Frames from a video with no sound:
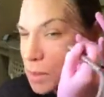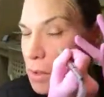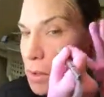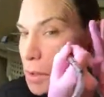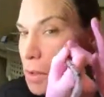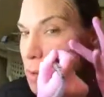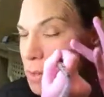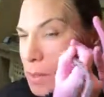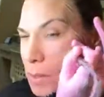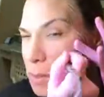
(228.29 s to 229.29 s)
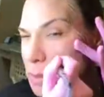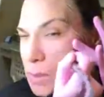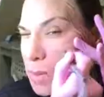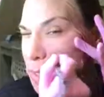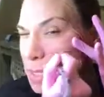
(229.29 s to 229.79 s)
As soon
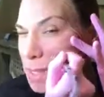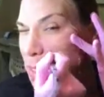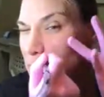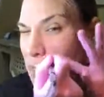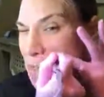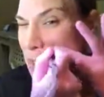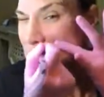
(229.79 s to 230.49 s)
as you get it done,